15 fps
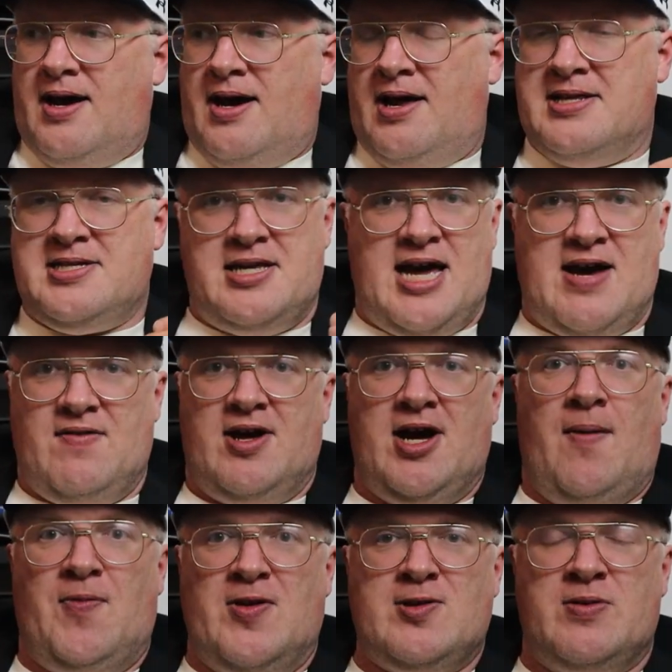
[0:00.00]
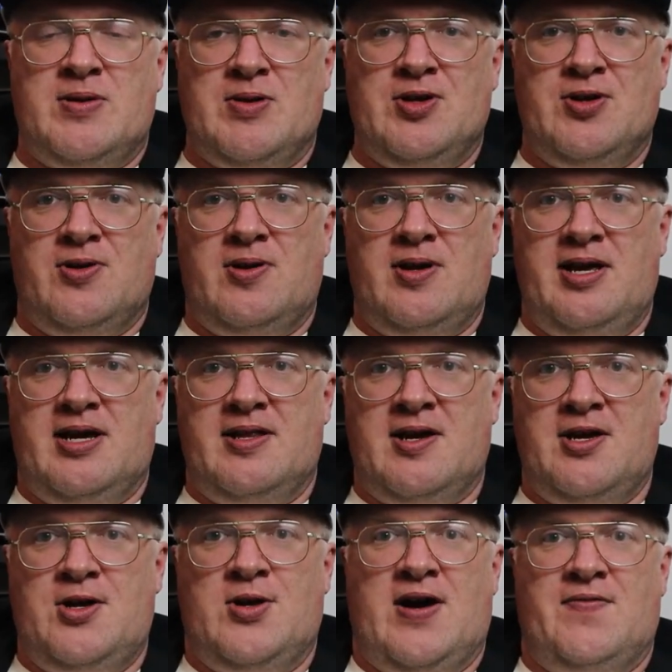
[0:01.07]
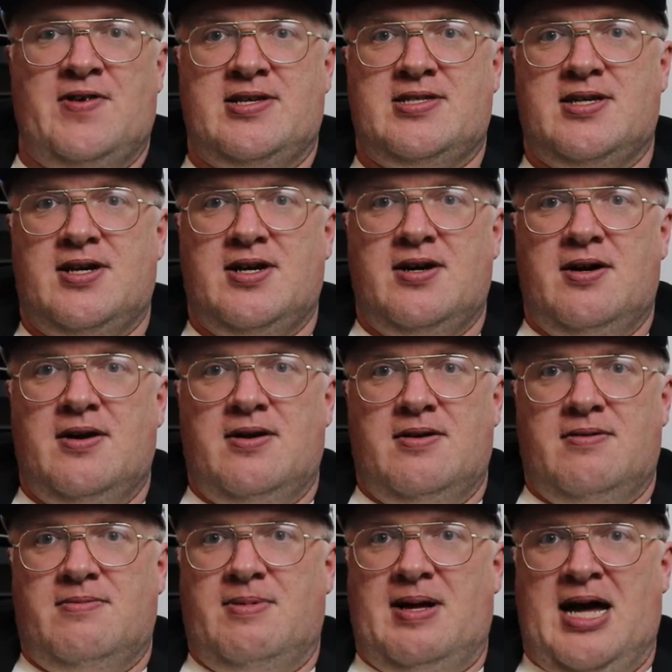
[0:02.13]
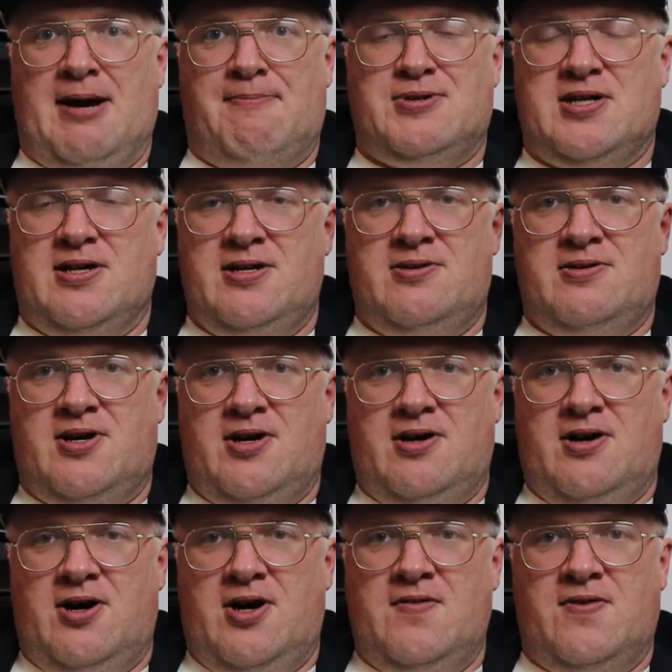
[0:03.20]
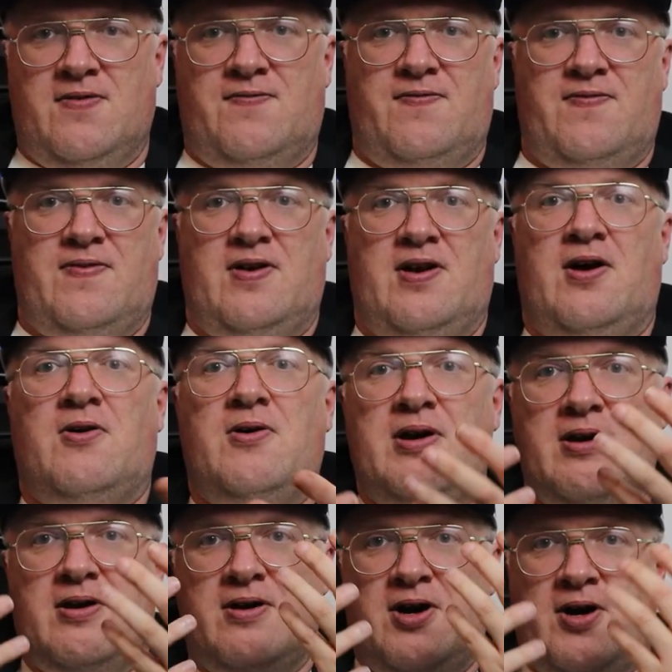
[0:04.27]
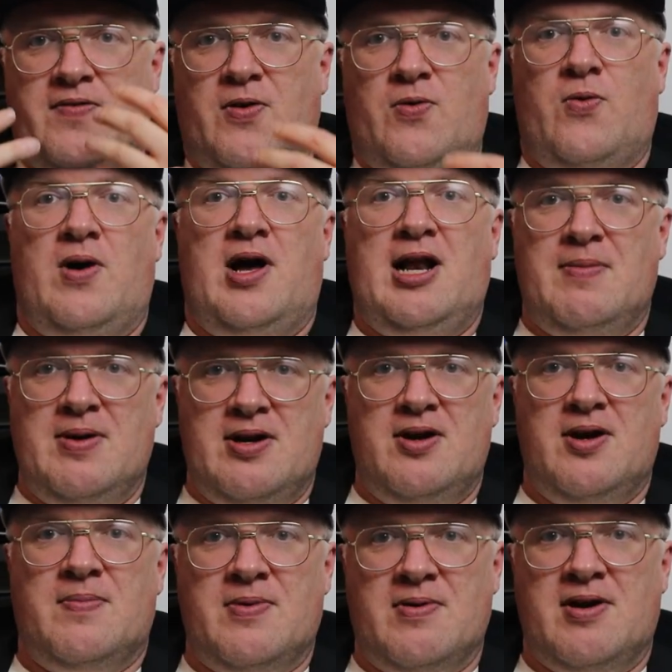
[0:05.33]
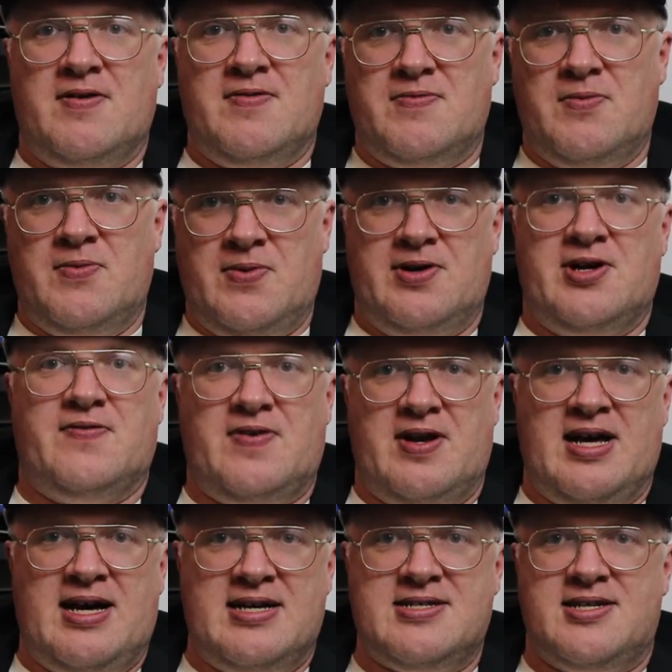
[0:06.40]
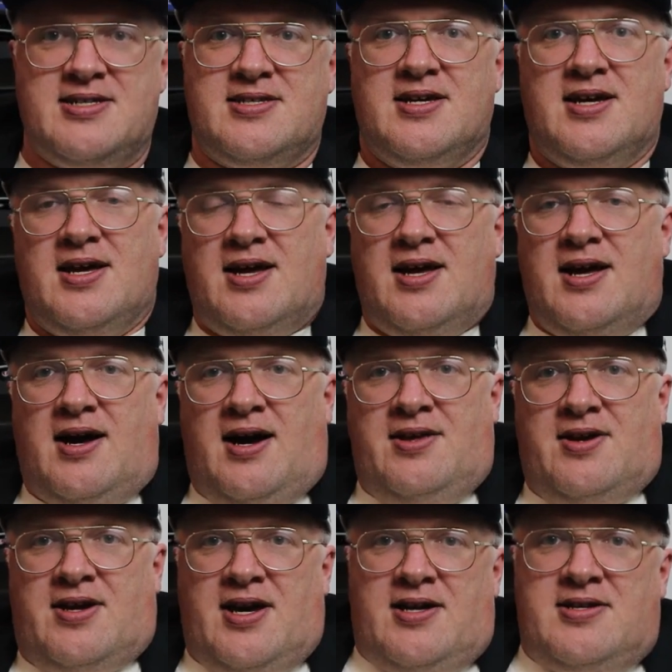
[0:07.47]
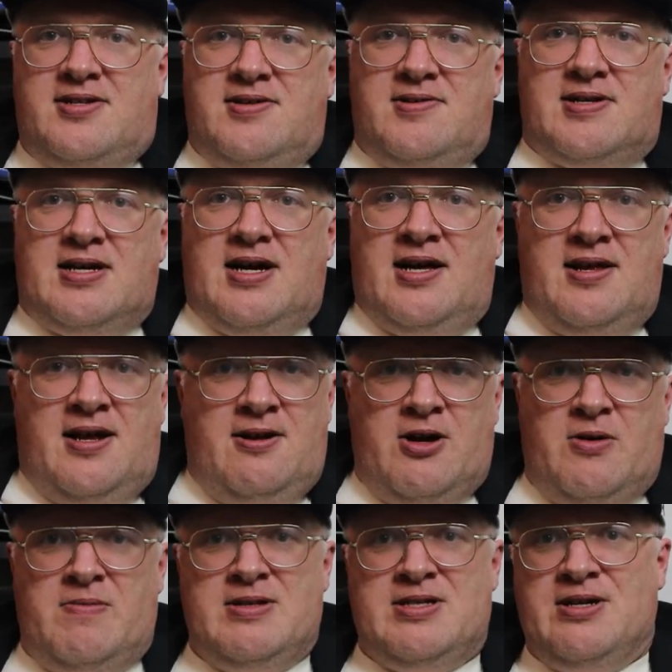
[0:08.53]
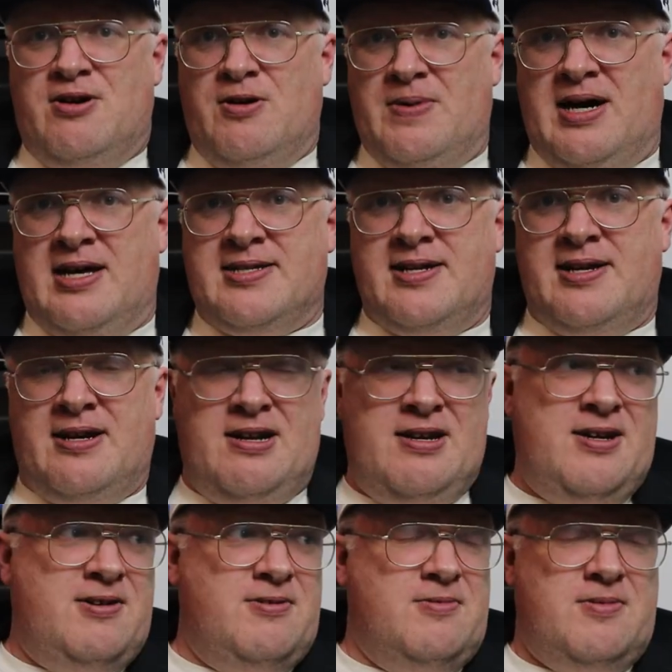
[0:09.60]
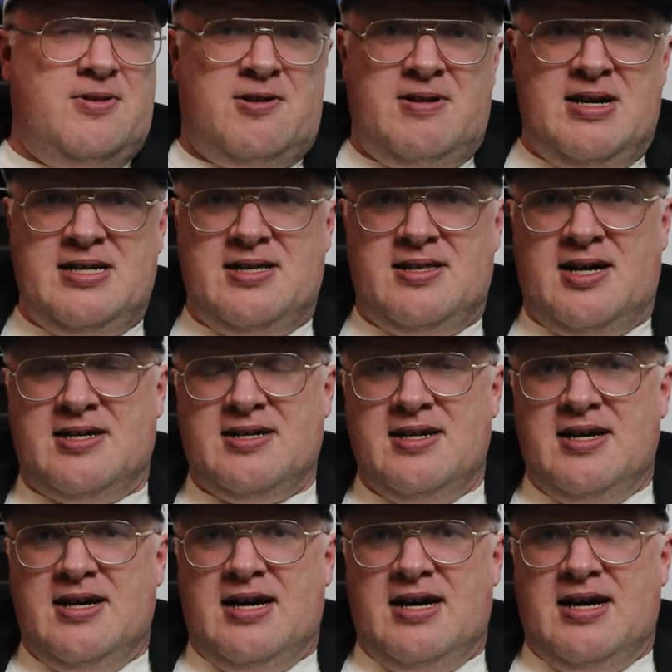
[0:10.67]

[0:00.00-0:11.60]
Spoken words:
And it's that they haven't copped this with Women EuroLeague, in that you have this absolute overflowing, overwhelming number of wonderful assets, and you can't do it. And I look at Women's EuroBasket, and I know already that,